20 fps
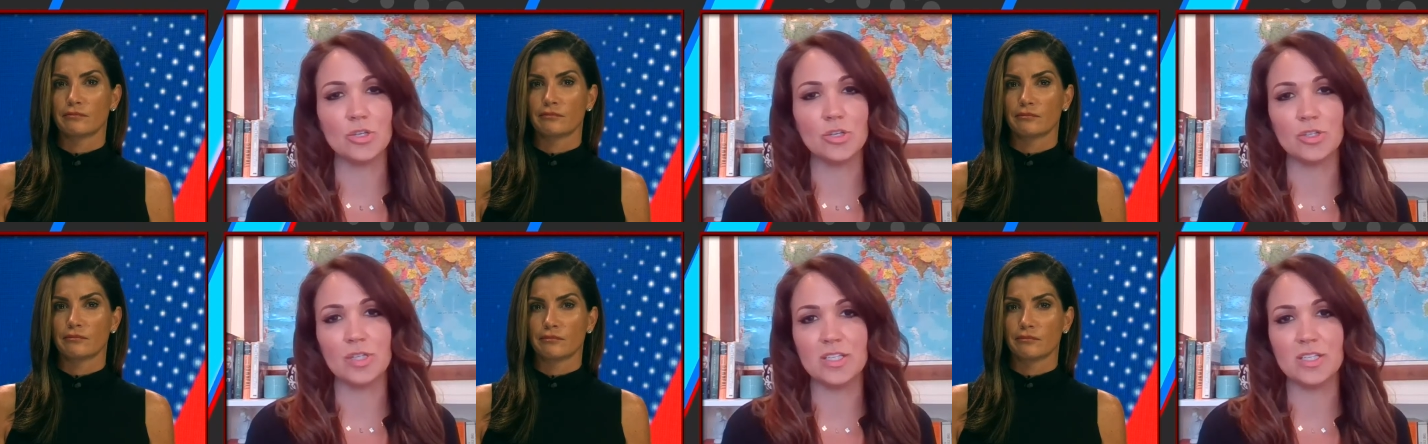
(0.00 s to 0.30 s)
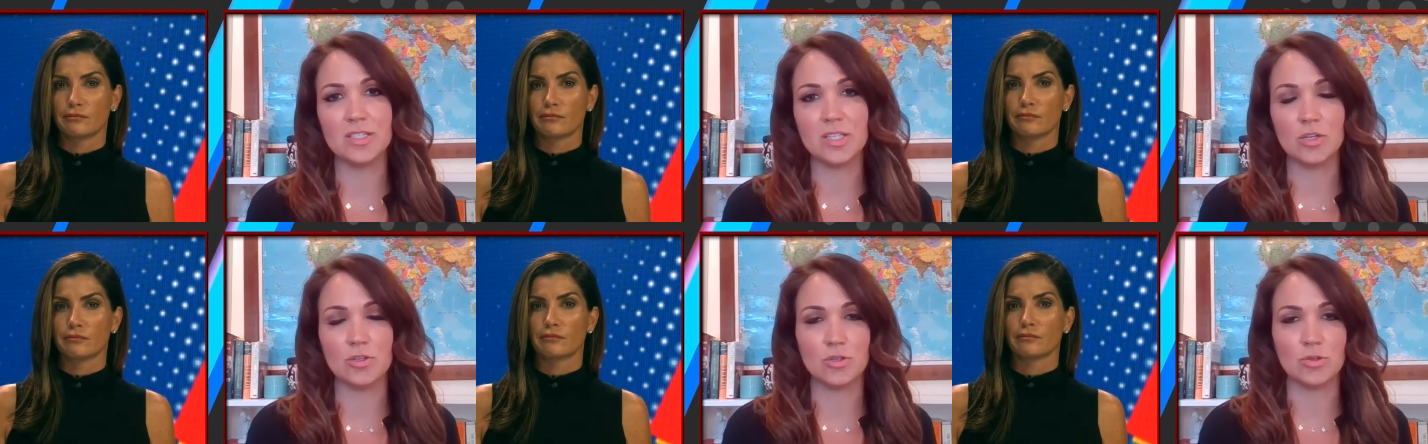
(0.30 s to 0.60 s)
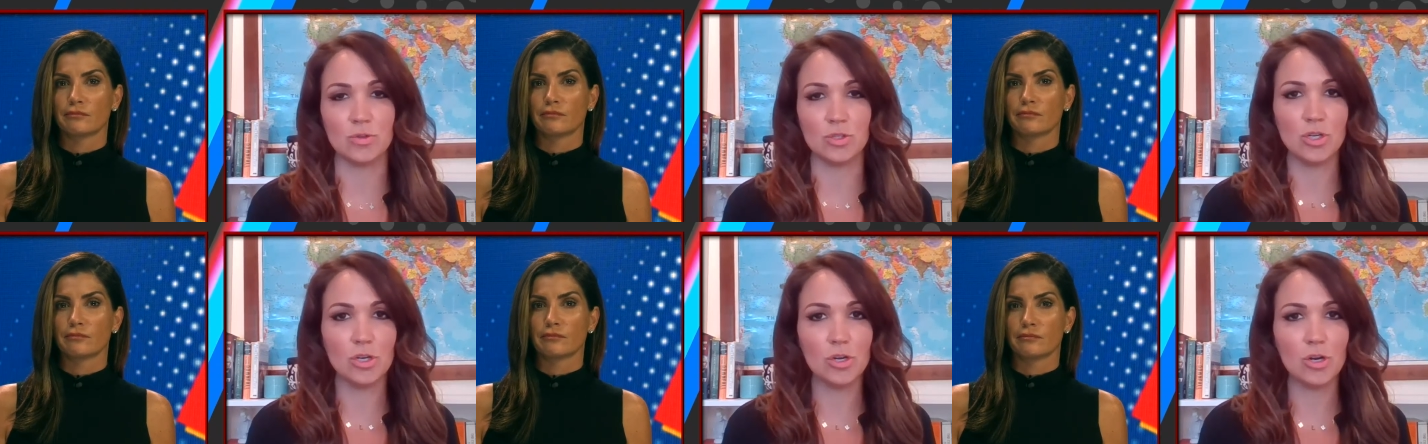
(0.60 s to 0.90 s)
Speaker 1: Eastern and
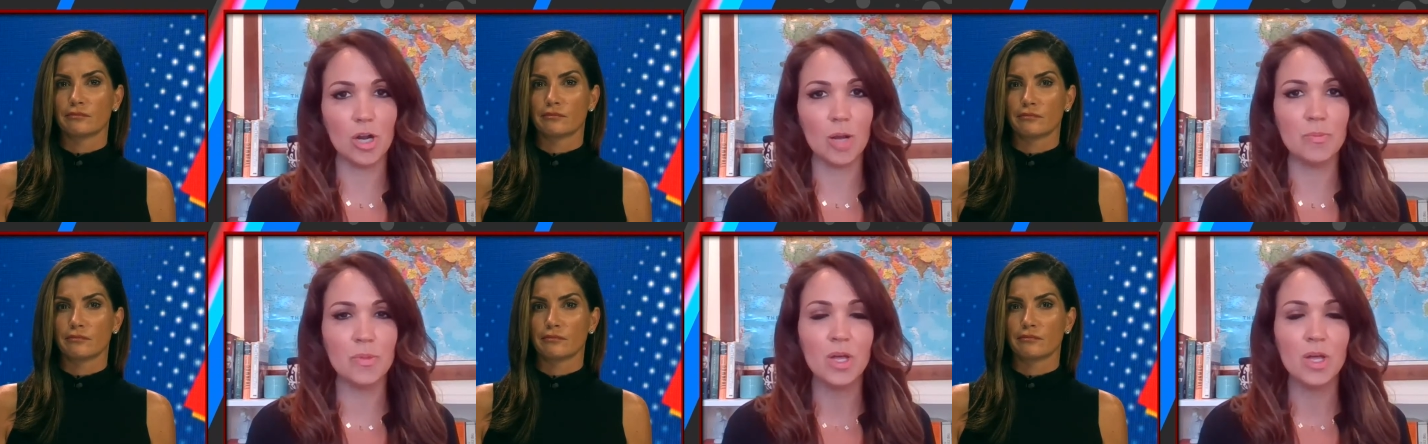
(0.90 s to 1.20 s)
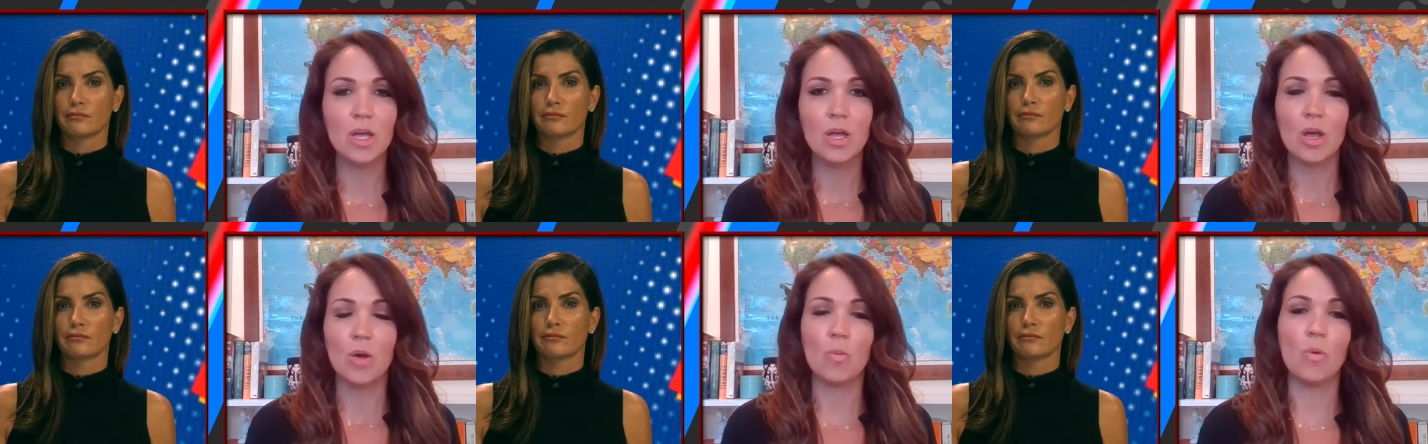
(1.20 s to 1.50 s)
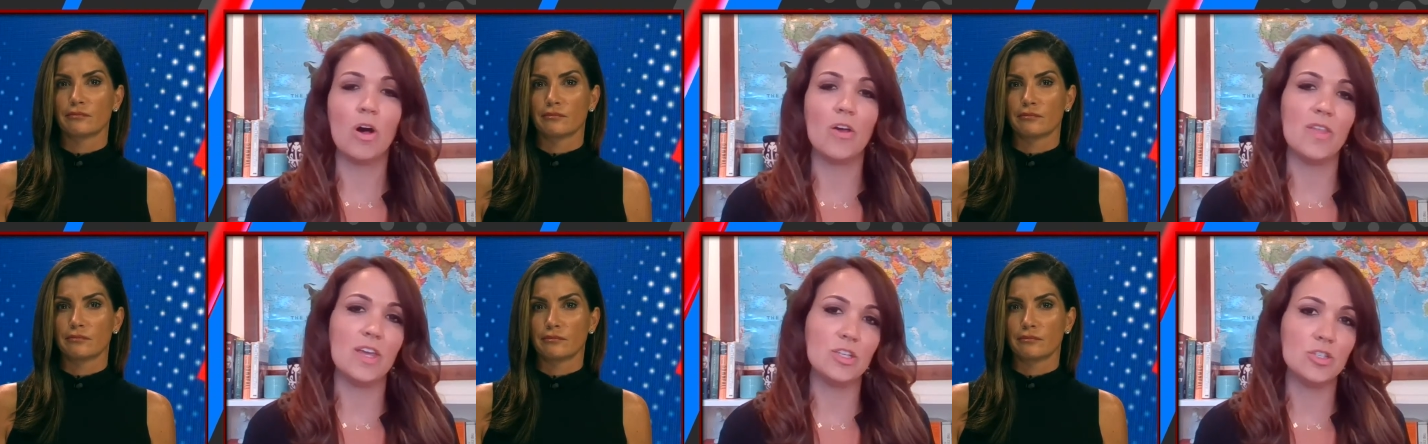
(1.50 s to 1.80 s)
Central Europe
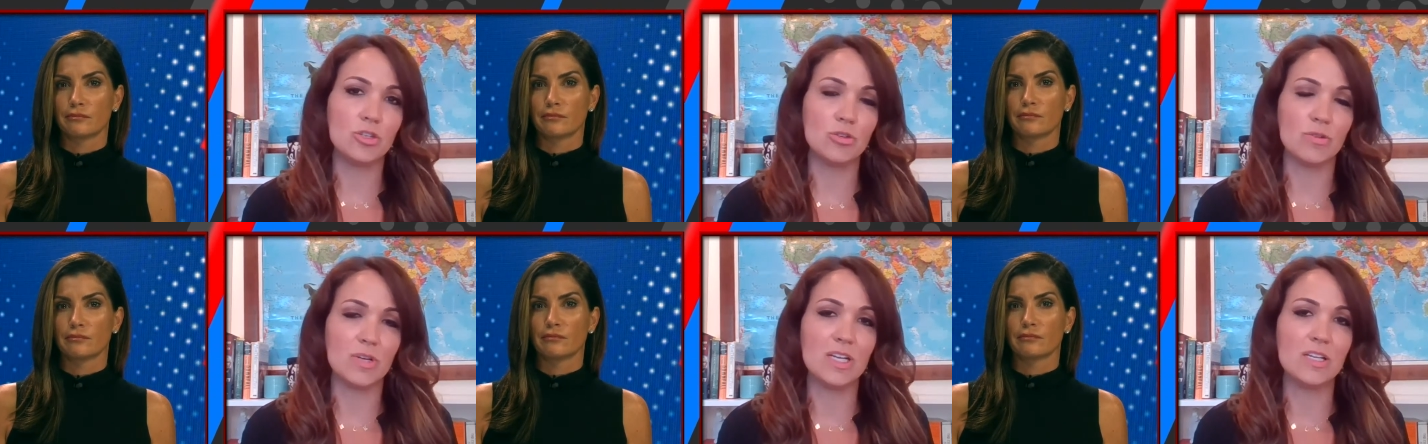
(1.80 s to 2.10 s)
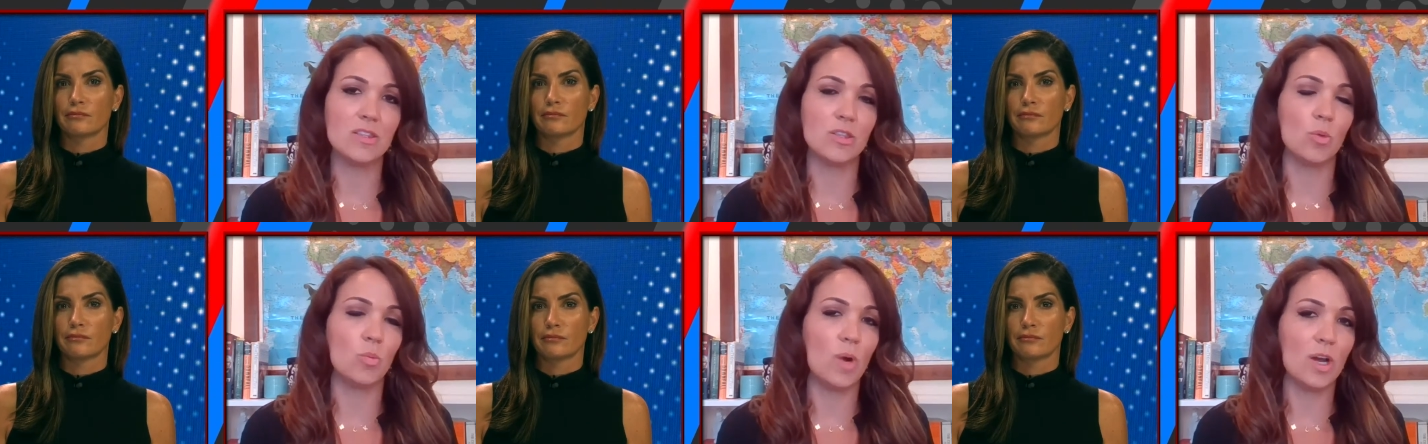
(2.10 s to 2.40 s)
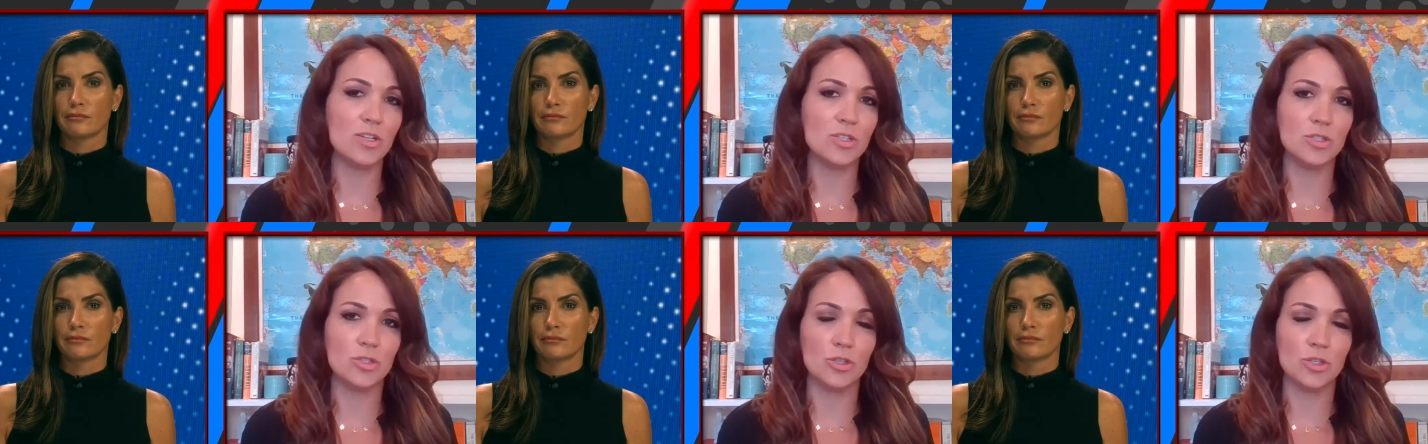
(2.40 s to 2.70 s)
while they treat the
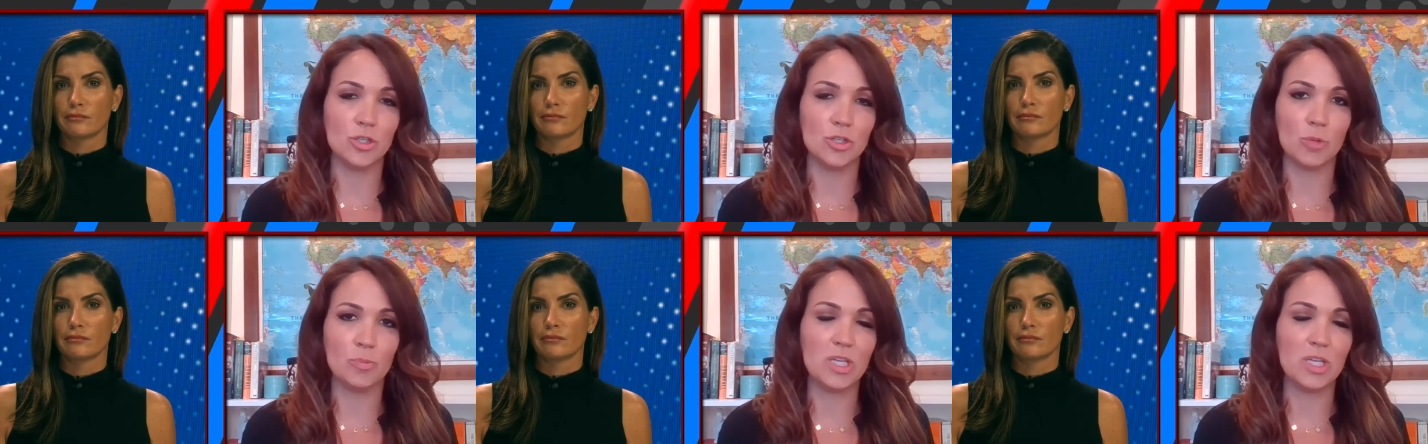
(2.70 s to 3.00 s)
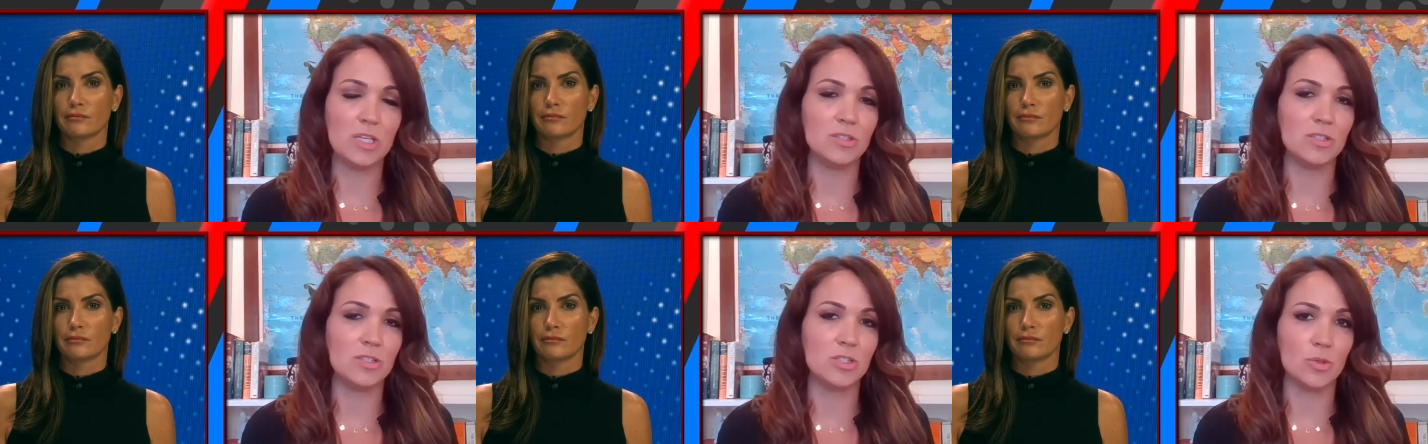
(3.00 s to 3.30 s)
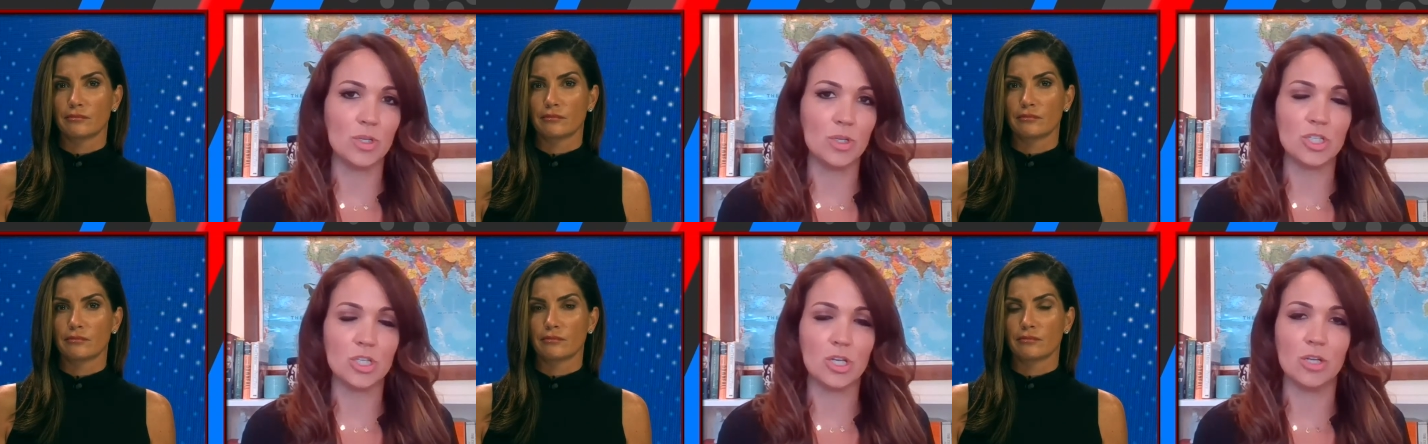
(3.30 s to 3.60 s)
Western
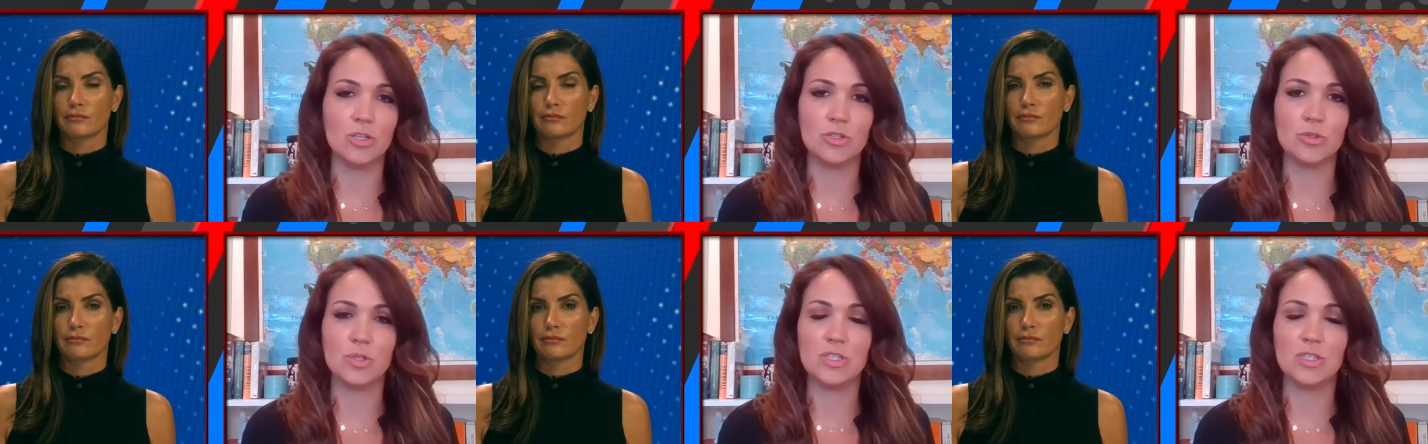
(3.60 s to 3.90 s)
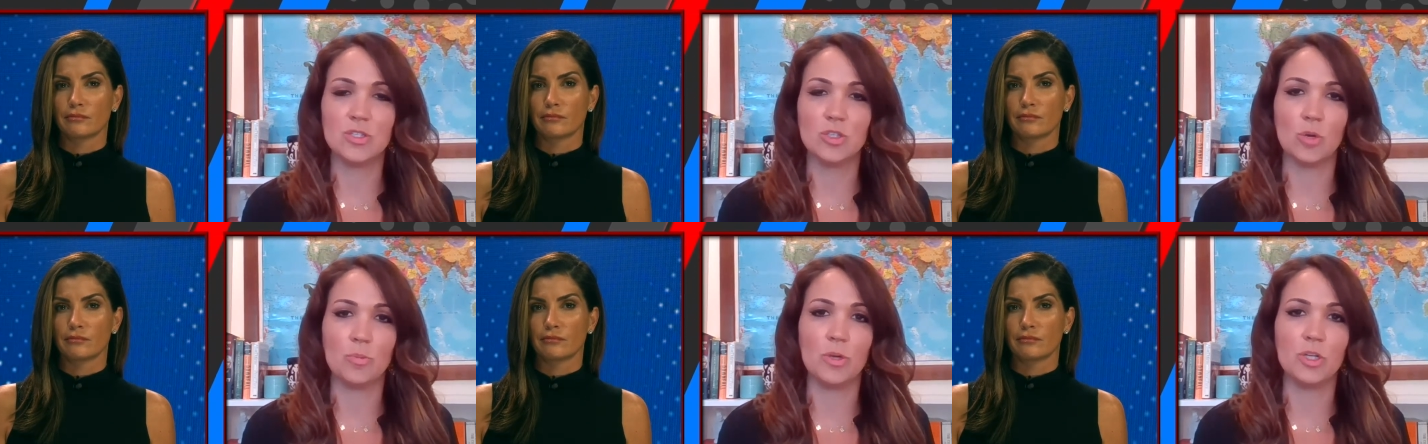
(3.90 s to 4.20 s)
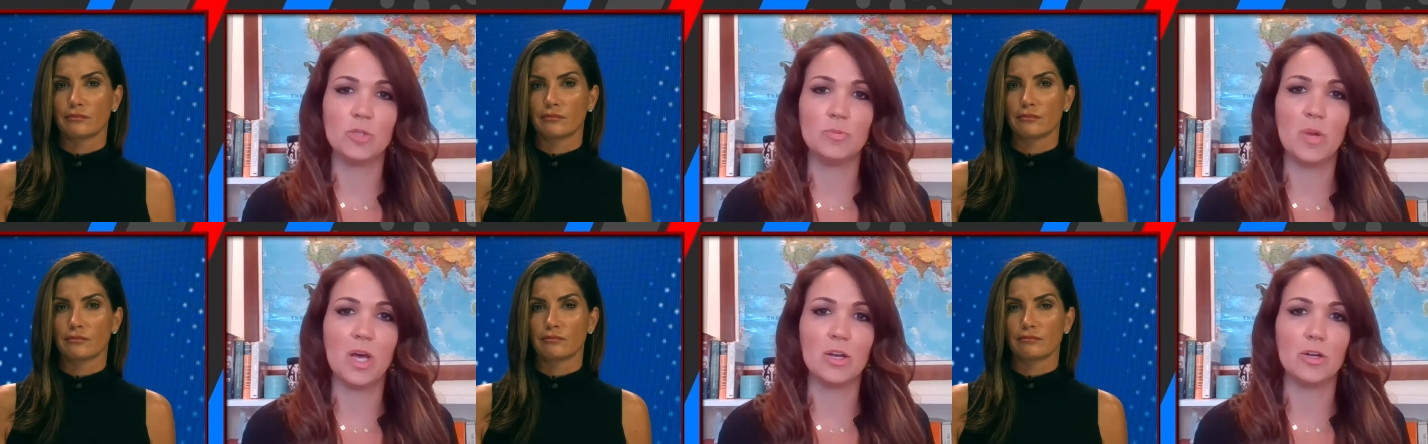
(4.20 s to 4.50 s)
Europeans, the rich countries,
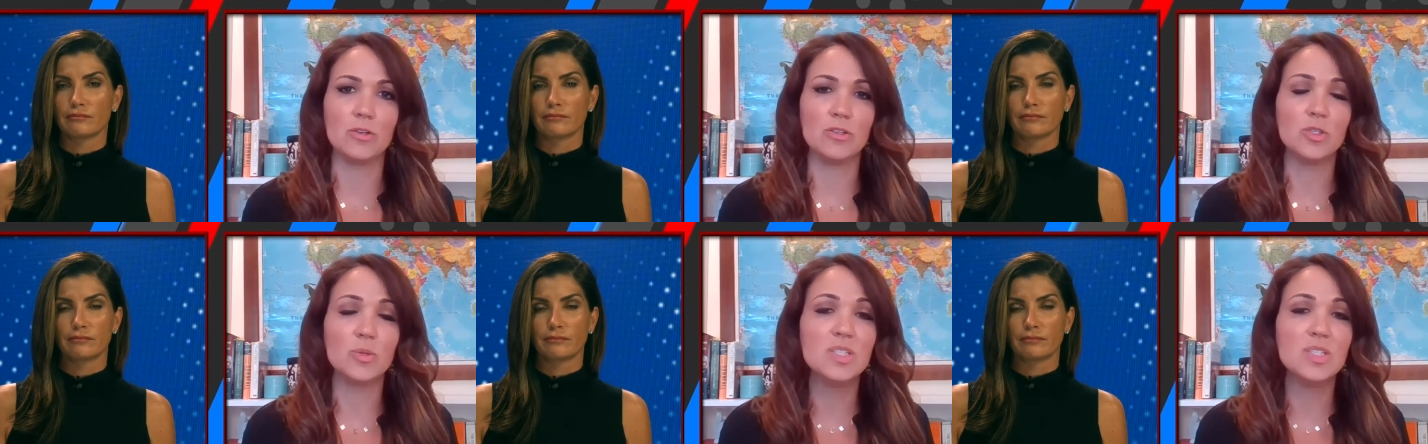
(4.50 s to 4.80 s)
so much better.